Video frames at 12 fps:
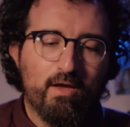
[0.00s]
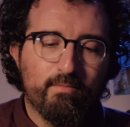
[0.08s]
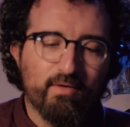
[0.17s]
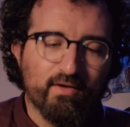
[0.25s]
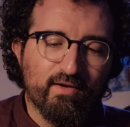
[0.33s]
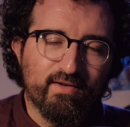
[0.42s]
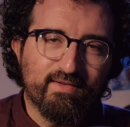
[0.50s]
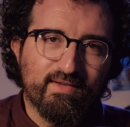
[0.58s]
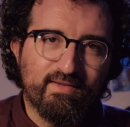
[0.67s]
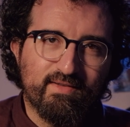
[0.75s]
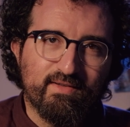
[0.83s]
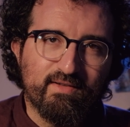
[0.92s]
because
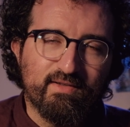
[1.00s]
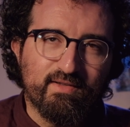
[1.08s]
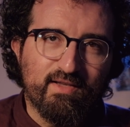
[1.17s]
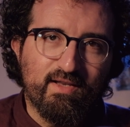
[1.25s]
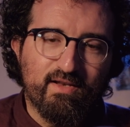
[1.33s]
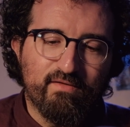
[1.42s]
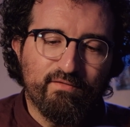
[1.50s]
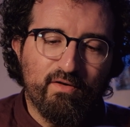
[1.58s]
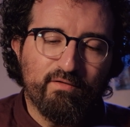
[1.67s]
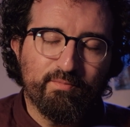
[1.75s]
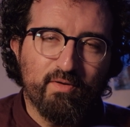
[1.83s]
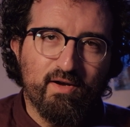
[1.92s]
it's a, an
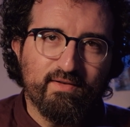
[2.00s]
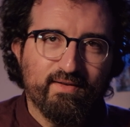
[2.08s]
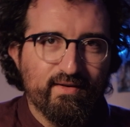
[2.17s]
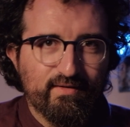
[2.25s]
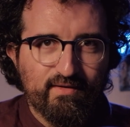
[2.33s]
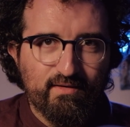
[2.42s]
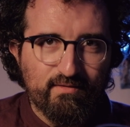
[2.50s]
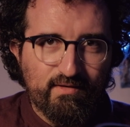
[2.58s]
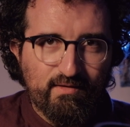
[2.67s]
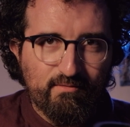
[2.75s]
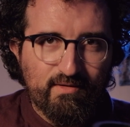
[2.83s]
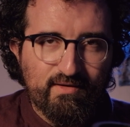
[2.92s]
involved process
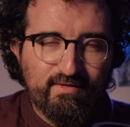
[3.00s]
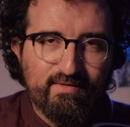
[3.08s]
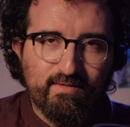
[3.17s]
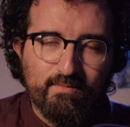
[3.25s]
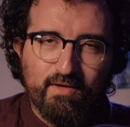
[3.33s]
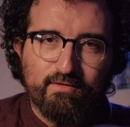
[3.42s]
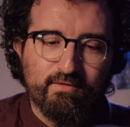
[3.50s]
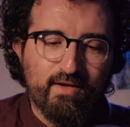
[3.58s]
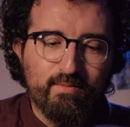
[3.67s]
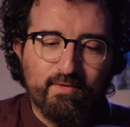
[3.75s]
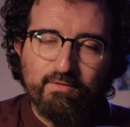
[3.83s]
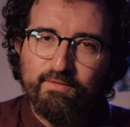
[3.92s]
dealing with some other
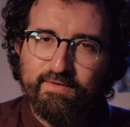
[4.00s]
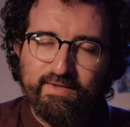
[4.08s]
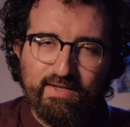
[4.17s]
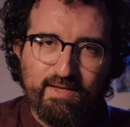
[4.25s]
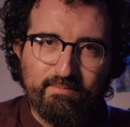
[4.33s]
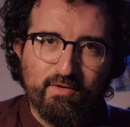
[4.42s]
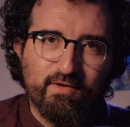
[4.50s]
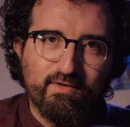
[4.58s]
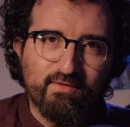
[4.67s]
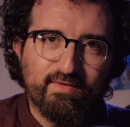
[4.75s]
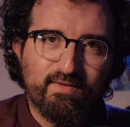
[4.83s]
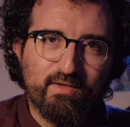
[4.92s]
chemicals that I'm not
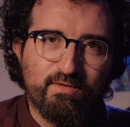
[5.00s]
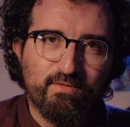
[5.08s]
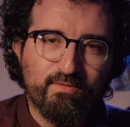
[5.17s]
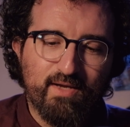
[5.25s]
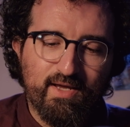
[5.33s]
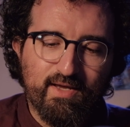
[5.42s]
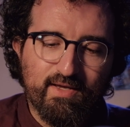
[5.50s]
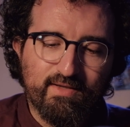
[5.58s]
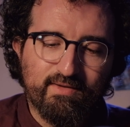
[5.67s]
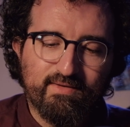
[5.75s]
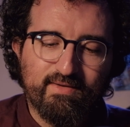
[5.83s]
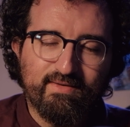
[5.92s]
used to,
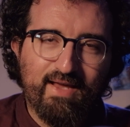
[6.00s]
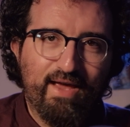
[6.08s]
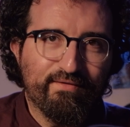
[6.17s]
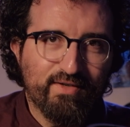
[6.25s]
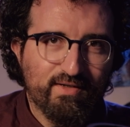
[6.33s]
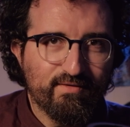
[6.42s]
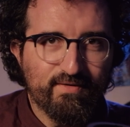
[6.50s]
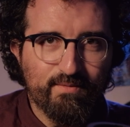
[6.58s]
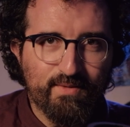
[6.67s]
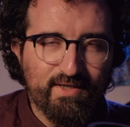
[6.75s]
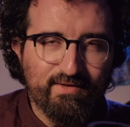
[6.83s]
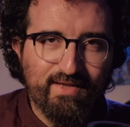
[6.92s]
and since I haven't used
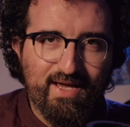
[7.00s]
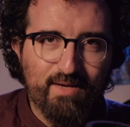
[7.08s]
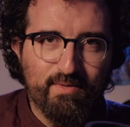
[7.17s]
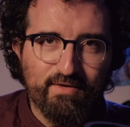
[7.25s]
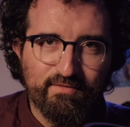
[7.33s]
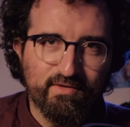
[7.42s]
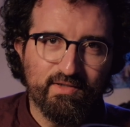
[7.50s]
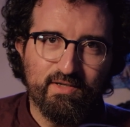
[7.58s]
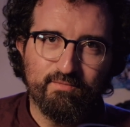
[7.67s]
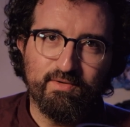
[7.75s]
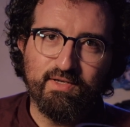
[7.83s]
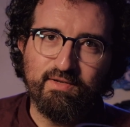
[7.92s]
them in a lab, I really
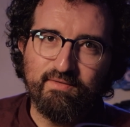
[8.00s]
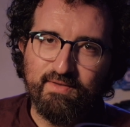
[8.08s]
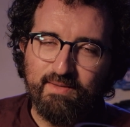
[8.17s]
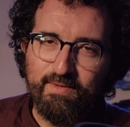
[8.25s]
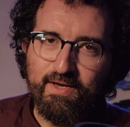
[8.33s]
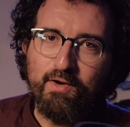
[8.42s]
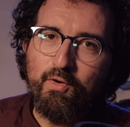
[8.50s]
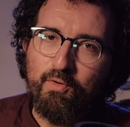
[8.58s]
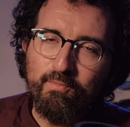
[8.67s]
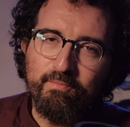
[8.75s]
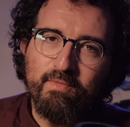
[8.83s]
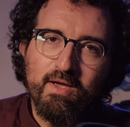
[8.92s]
don't want to use them at
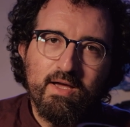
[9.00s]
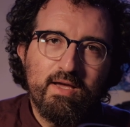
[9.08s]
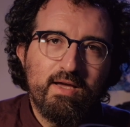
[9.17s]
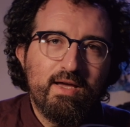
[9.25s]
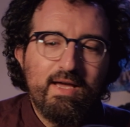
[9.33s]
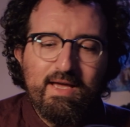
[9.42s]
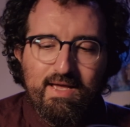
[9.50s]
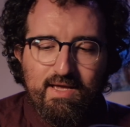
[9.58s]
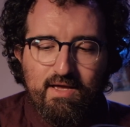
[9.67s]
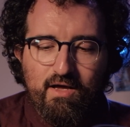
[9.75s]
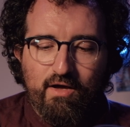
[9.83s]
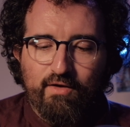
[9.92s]
home.
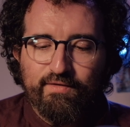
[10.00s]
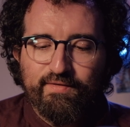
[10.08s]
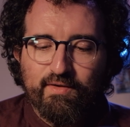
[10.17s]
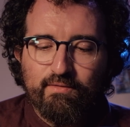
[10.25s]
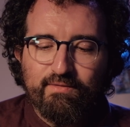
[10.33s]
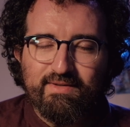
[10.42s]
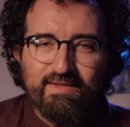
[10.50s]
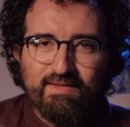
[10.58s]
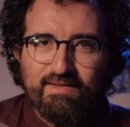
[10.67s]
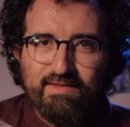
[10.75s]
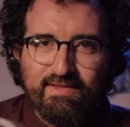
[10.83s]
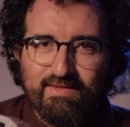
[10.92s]
Also,
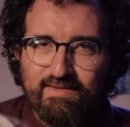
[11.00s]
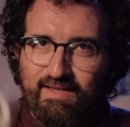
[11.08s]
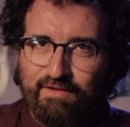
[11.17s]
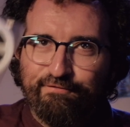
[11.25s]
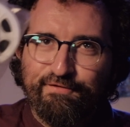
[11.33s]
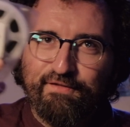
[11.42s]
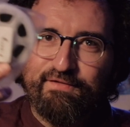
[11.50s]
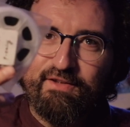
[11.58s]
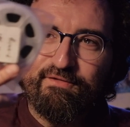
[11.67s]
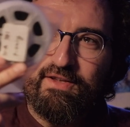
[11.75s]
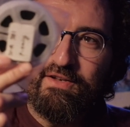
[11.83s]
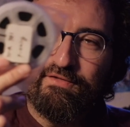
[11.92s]
this is like fifty
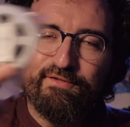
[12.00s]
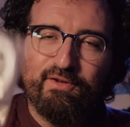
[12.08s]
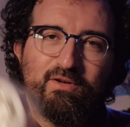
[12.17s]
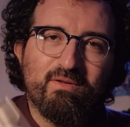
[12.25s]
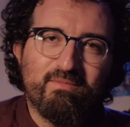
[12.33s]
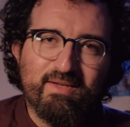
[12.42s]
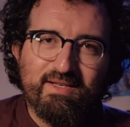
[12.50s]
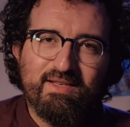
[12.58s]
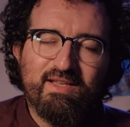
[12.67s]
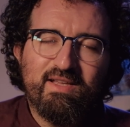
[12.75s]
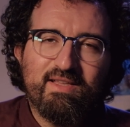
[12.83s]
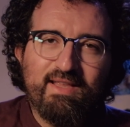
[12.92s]
feet of film, and
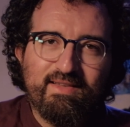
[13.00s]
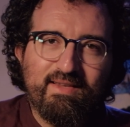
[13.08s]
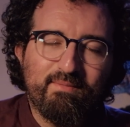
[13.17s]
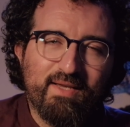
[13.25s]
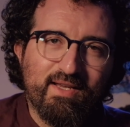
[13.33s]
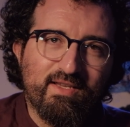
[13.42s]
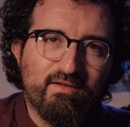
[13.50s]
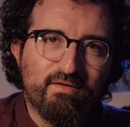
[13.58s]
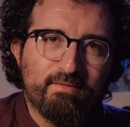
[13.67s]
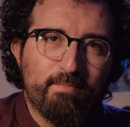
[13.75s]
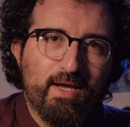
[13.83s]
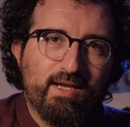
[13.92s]
that seems like a
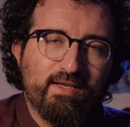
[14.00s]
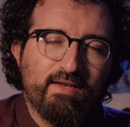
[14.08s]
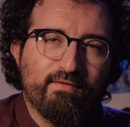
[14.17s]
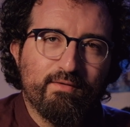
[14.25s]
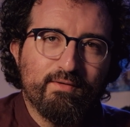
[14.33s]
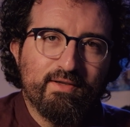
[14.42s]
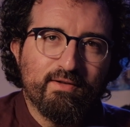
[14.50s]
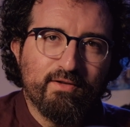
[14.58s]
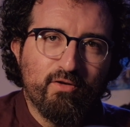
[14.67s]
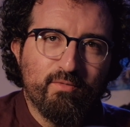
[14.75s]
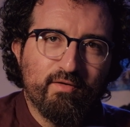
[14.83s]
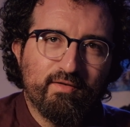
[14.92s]
huge pain, even with a Lomo